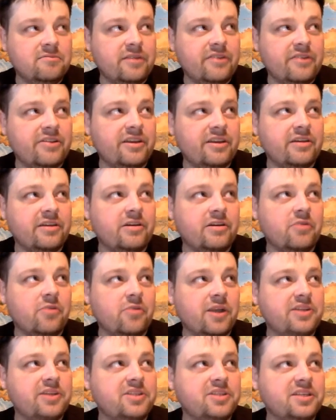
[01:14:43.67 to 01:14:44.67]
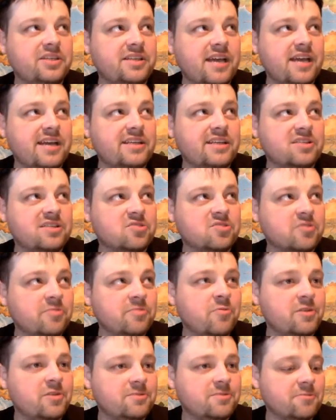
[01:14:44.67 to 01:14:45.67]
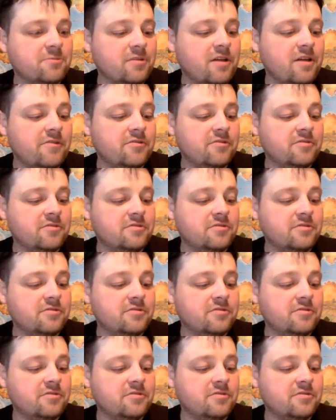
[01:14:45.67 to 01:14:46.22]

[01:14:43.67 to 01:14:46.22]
I think ranged attack is 3 points per level.